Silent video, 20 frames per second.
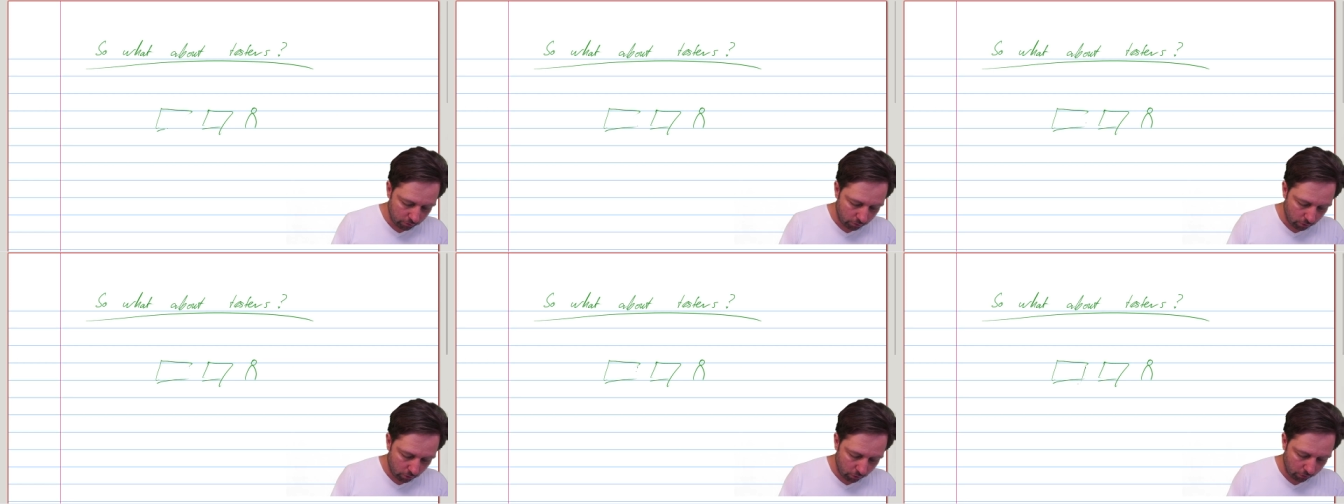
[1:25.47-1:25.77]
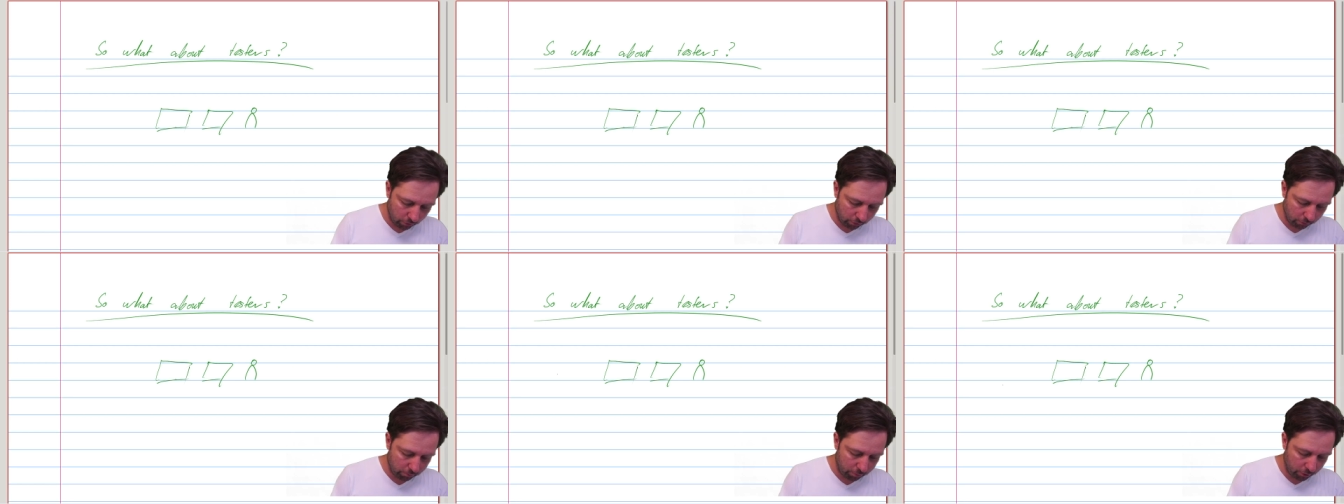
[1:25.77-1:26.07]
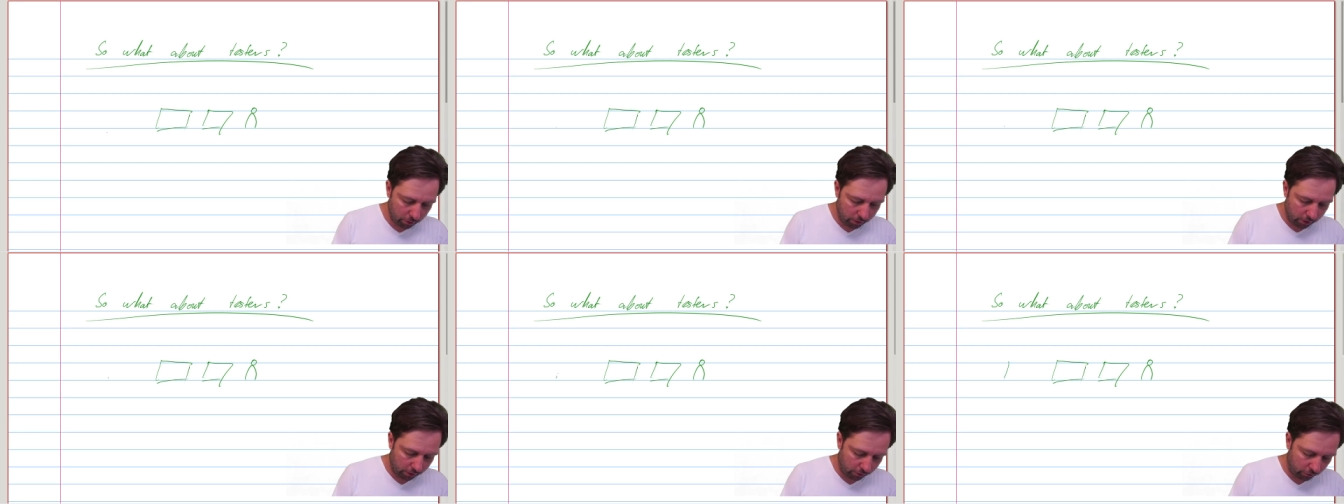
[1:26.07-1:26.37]
or on
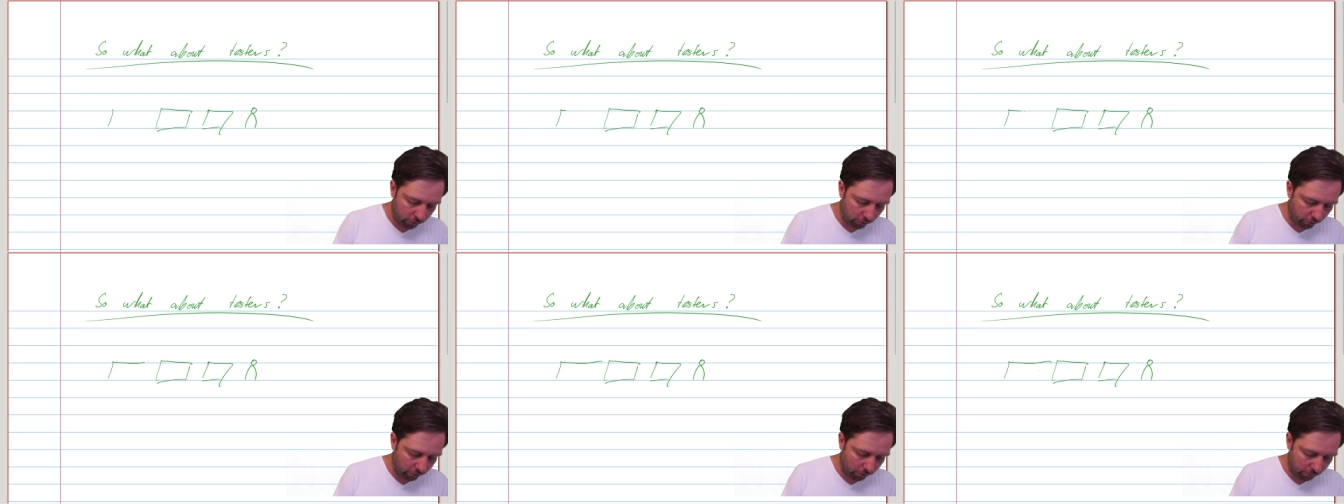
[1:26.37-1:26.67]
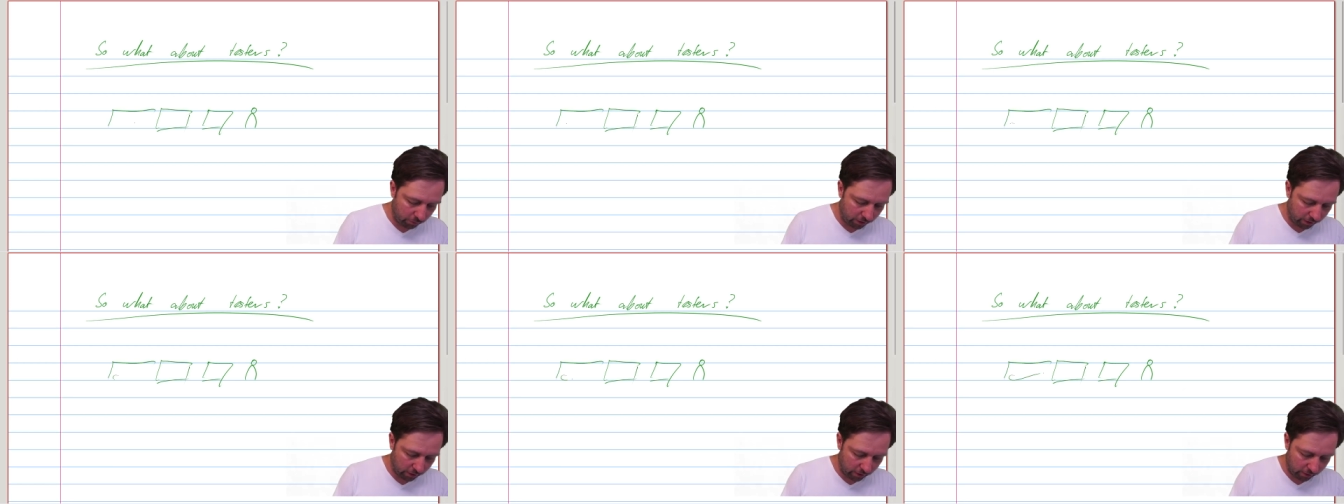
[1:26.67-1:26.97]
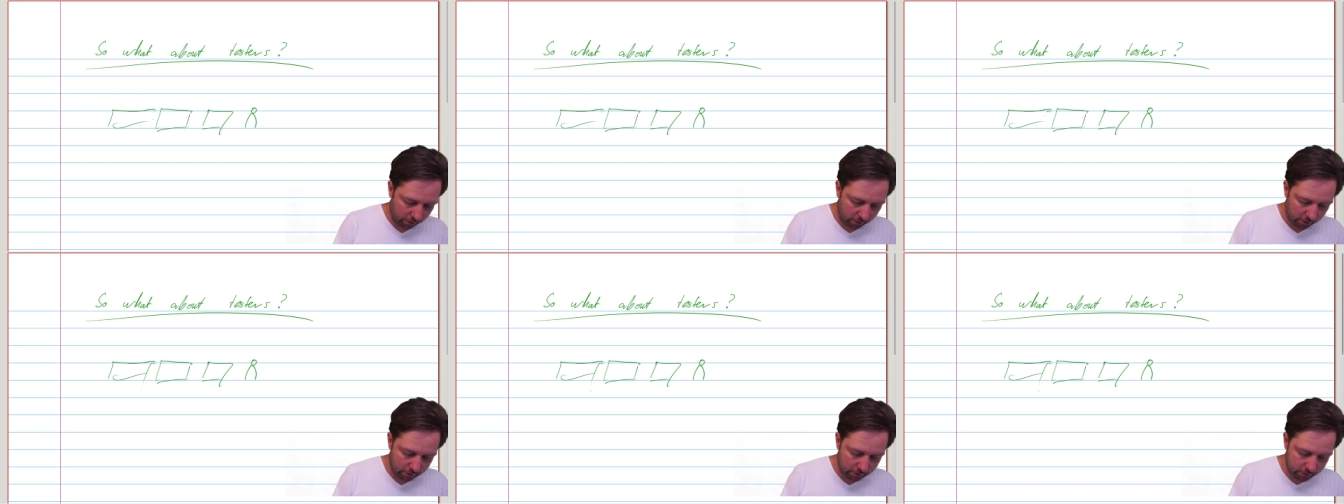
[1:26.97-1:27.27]
products or something like
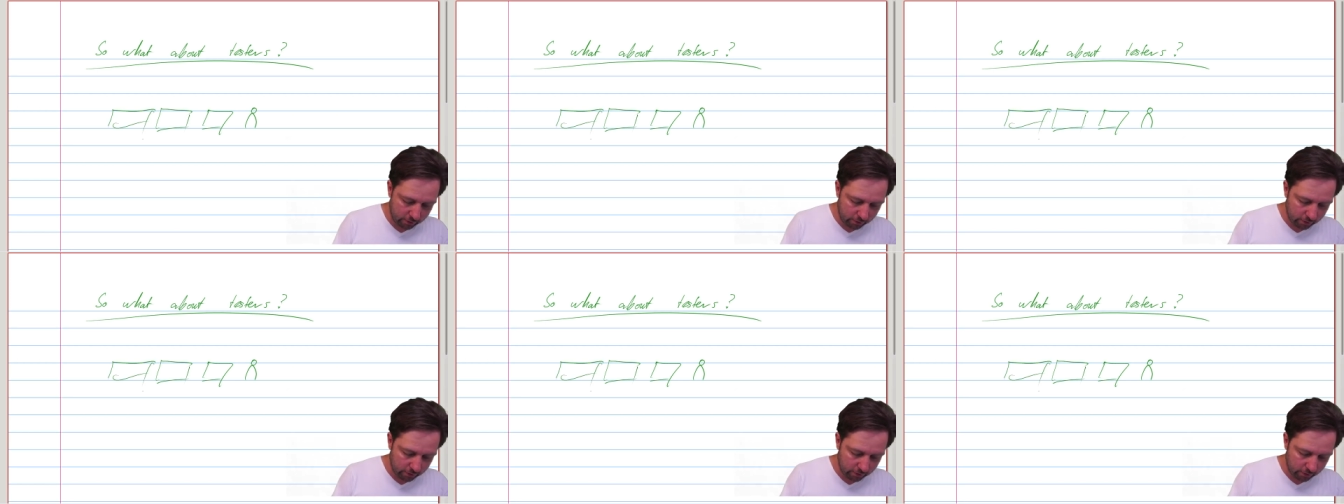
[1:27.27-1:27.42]
that.